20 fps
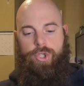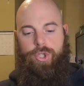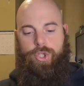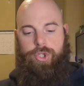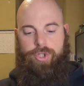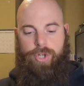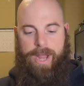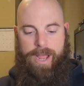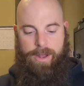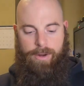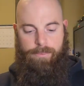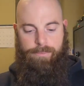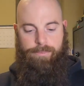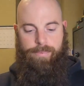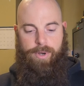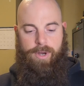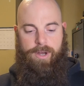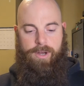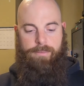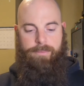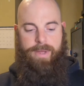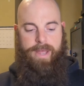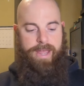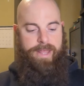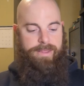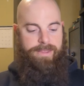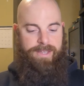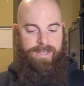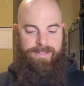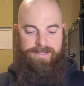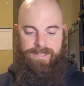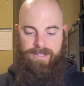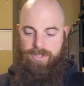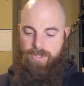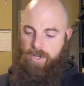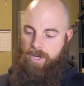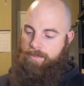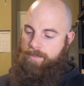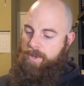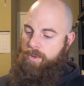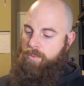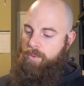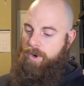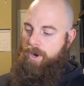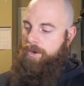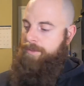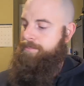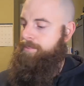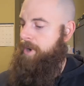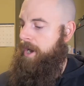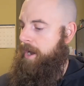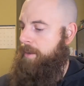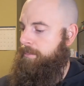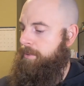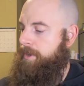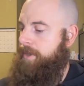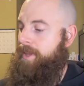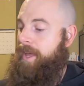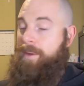Trout Bum. And this is going to be worth probably,